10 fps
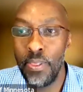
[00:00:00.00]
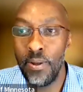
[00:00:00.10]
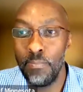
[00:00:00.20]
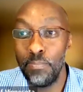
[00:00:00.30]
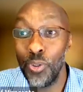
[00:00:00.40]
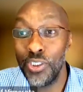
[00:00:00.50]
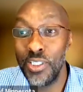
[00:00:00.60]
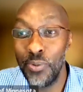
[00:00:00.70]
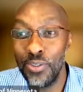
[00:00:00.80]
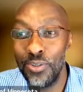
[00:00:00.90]
and points
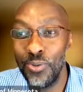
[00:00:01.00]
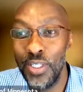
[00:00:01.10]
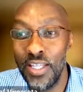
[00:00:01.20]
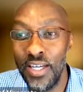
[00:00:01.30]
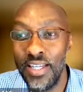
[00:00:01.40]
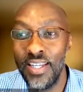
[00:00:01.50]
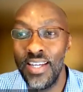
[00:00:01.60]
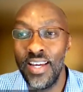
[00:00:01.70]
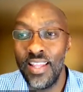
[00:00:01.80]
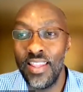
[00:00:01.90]
the way to doing that.
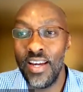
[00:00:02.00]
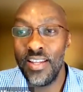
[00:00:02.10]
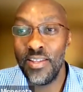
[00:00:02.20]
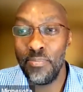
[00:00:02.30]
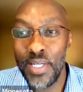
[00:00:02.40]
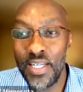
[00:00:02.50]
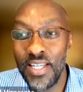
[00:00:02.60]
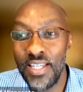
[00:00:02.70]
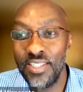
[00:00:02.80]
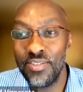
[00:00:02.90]
The other part
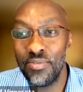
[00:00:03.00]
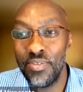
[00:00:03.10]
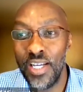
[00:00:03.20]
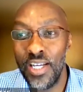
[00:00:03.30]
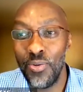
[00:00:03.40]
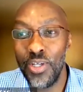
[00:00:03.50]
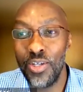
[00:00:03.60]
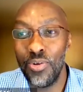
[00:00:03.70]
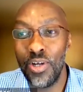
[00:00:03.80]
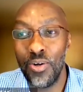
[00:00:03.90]
is
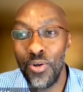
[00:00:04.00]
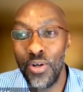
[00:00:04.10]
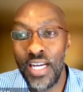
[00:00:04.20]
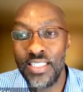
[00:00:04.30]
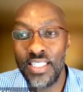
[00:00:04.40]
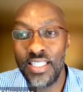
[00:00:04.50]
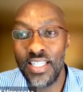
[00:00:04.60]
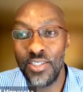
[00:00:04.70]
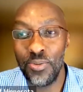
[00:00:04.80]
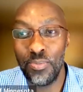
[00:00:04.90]
valuing your own asset
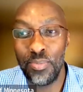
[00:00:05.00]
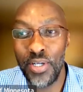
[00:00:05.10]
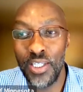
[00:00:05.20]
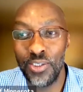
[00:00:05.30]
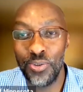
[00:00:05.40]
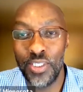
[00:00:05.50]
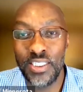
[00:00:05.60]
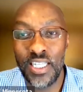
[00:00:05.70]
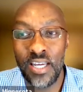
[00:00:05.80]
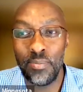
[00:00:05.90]
that you bring to the
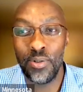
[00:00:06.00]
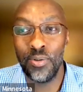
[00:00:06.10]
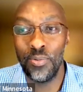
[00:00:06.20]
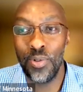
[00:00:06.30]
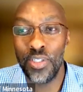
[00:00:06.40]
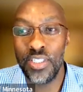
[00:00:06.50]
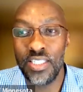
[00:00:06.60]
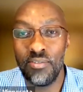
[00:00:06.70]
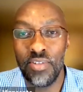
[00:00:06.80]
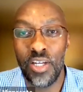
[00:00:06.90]
table. What's
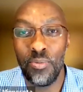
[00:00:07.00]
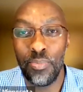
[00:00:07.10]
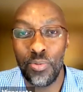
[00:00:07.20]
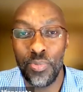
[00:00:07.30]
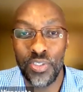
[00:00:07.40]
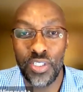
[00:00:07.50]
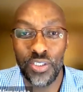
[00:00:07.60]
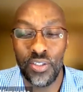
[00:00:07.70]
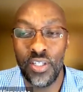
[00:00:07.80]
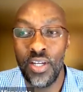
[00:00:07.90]
the value
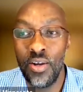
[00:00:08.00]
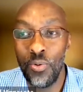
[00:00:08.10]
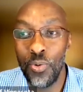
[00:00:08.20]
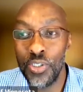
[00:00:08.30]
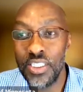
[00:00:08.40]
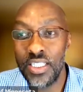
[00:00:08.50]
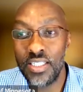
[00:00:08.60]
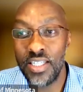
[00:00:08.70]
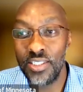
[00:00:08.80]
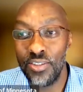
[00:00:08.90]
proposition? What's the
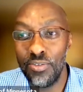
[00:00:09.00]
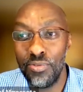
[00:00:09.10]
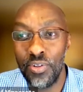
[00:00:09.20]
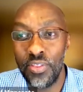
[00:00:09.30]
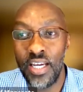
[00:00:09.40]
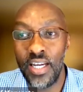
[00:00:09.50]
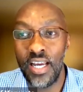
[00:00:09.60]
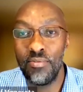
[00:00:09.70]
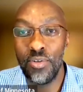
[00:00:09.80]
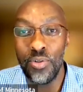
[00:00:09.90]
traction for that?
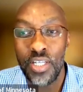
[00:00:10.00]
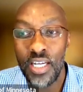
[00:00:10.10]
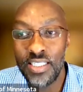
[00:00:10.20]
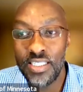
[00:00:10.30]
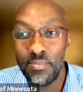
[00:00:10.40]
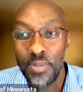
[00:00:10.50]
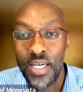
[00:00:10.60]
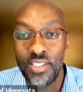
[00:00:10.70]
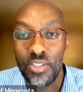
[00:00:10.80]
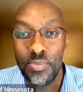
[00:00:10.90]
Have you done some
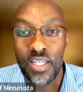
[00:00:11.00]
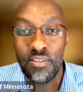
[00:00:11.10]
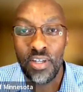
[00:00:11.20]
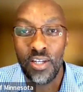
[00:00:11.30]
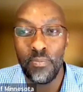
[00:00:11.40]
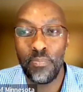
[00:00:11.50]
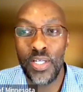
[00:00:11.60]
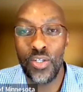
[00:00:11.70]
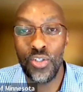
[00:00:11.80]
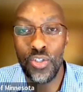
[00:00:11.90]
customer
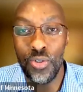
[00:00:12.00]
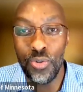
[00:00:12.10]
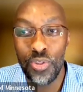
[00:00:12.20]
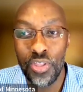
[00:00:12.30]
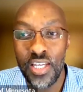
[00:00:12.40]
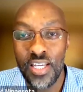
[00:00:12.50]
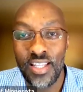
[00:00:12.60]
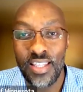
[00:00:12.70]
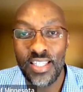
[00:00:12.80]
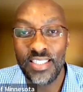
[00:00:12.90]
development? Do you think
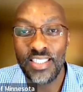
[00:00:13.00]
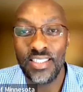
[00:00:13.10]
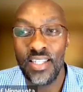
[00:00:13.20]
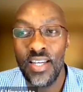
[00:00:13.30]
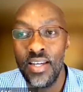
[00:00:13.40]
that this is